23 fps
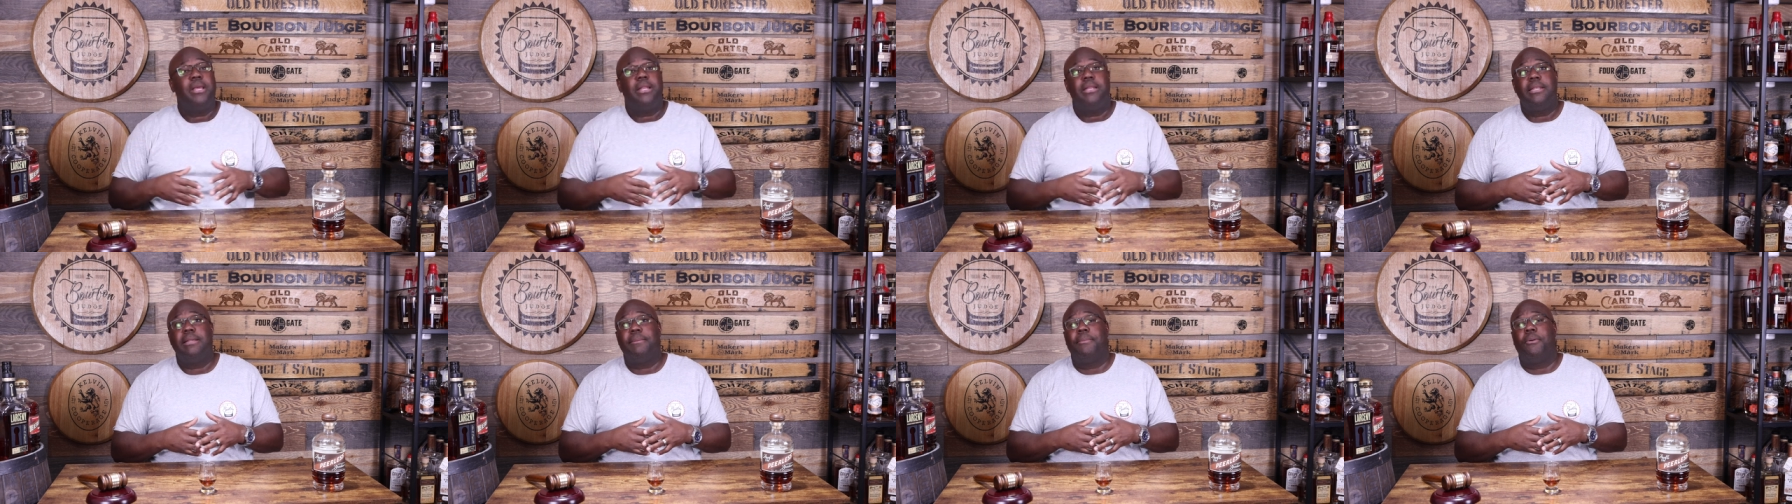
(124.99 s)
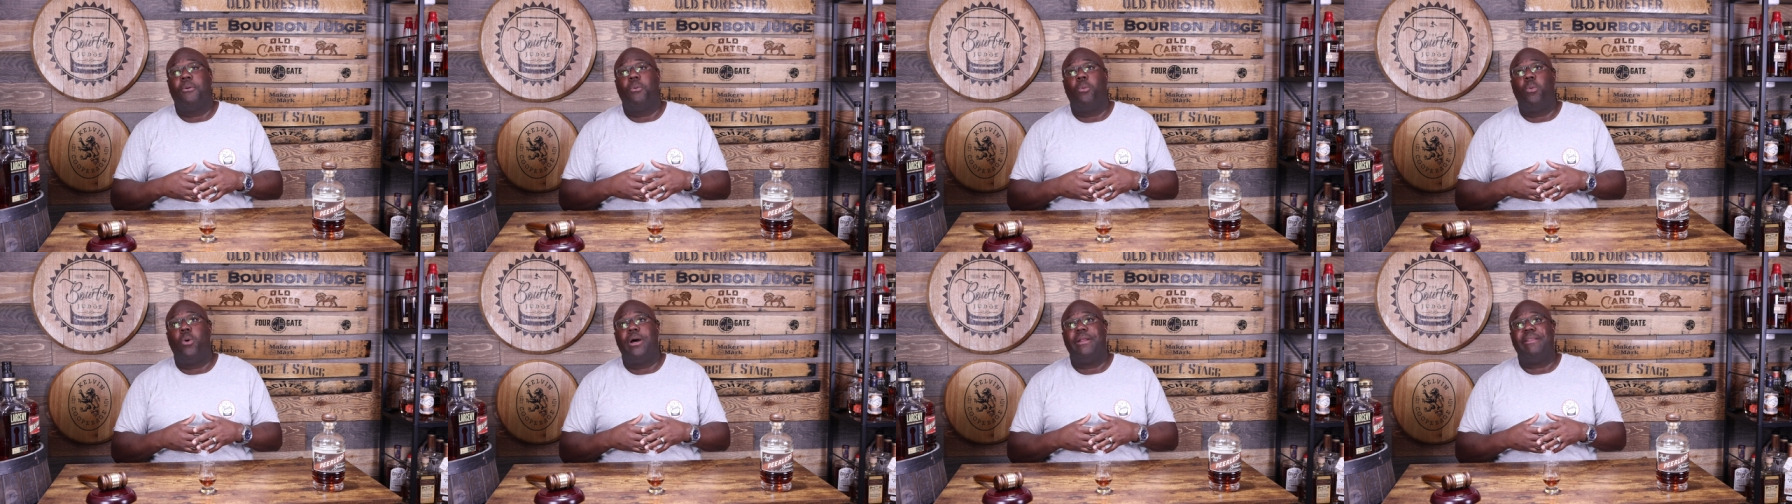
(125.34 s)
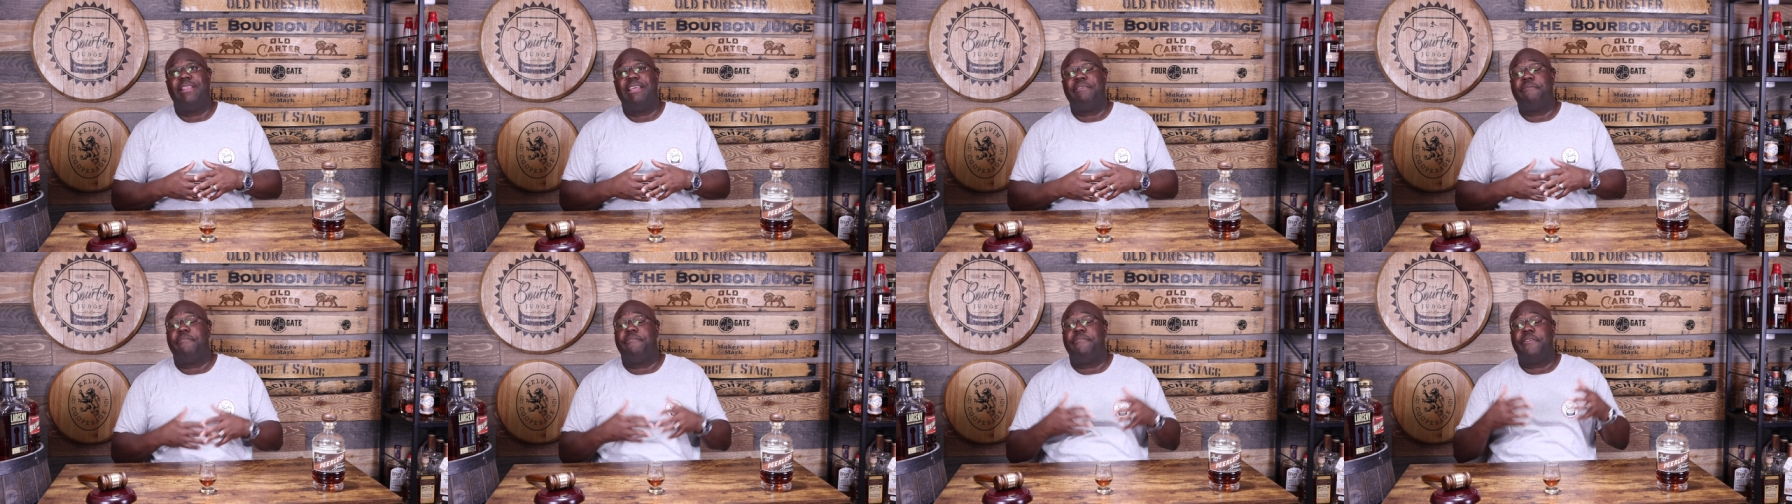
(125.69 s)
Number one,
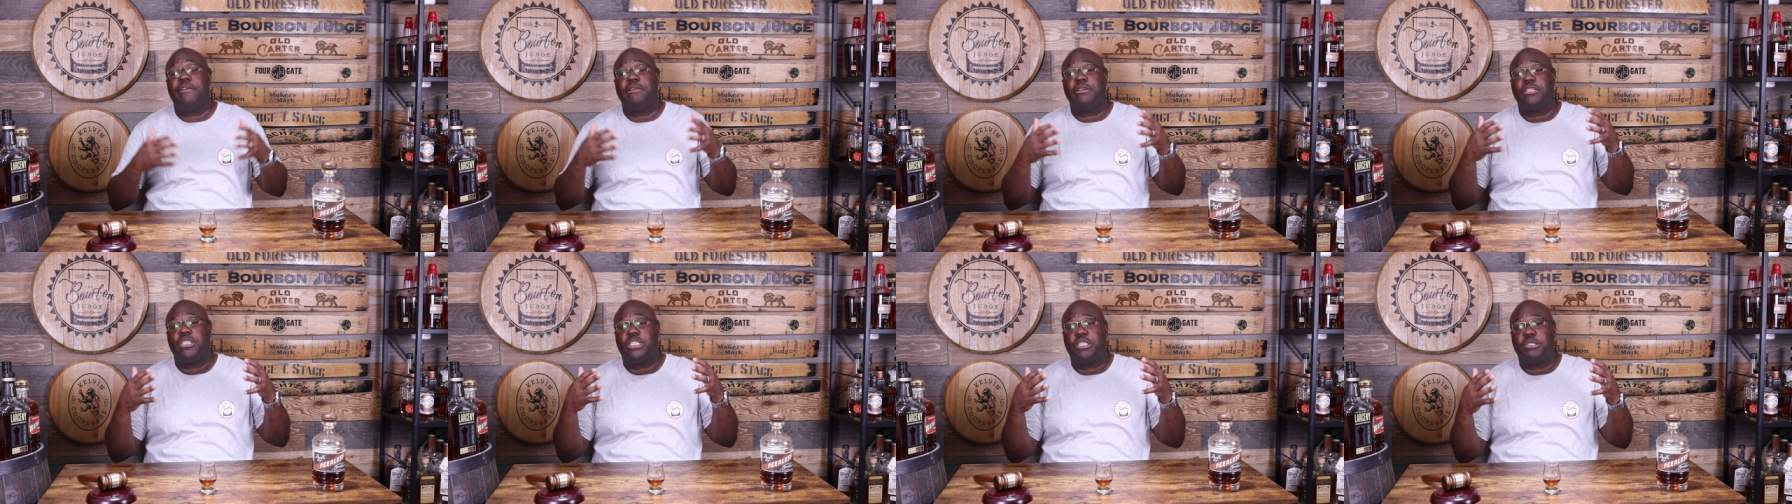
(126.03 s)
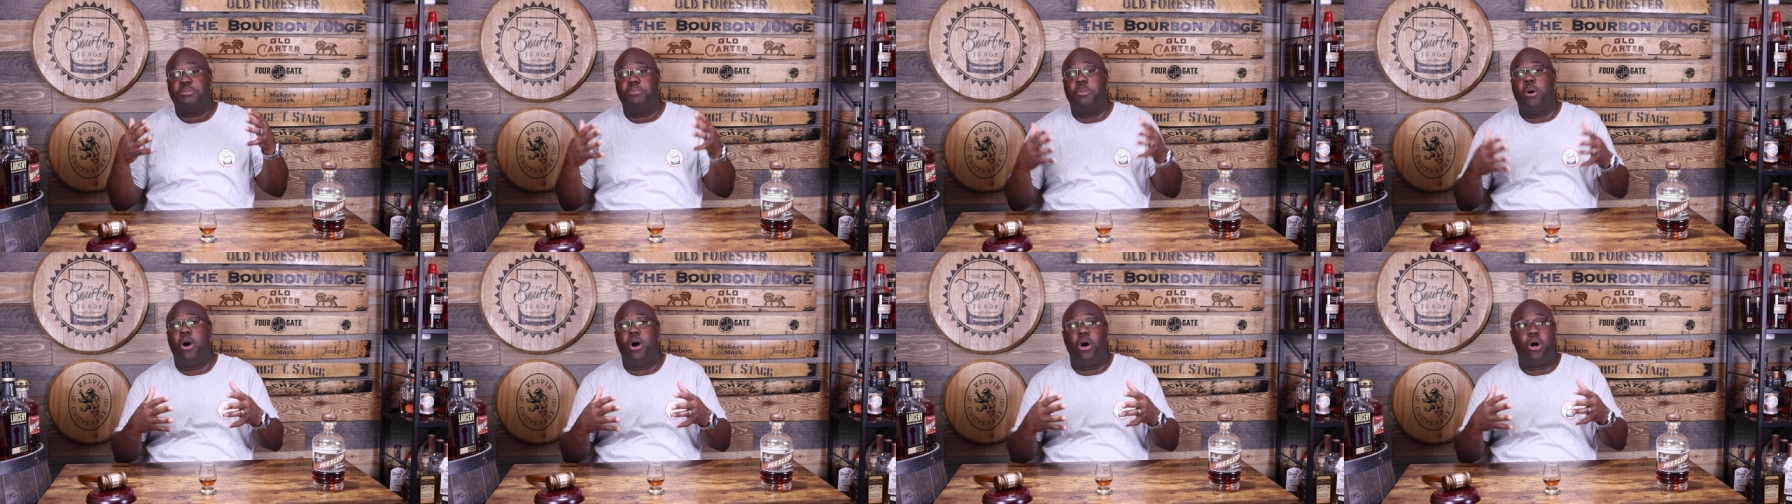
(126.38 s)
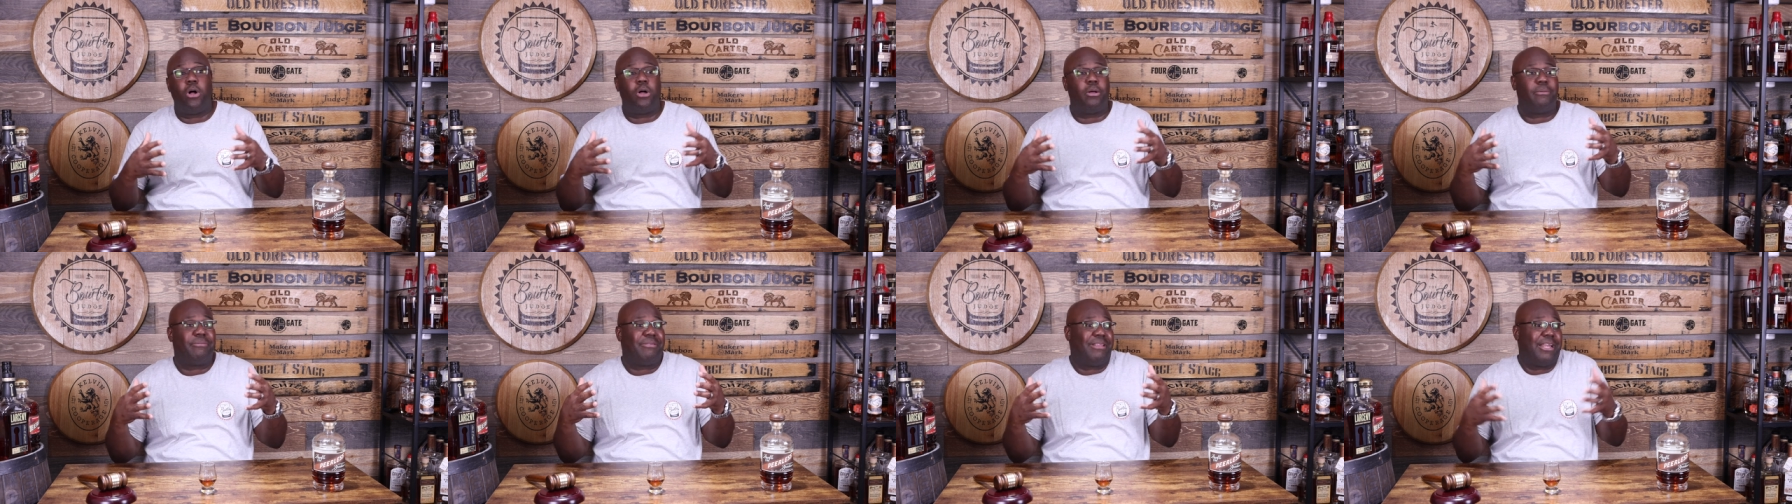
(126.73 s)
they have a very small,